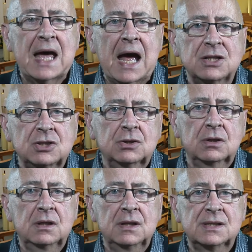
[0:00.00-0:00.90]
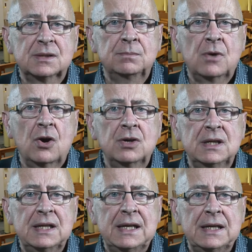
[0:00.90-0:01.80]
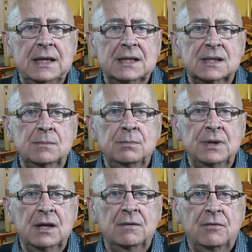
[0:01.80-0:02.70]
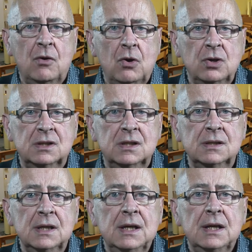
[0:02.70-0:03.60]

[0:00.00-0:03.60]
naturalism or nihilism be avoided,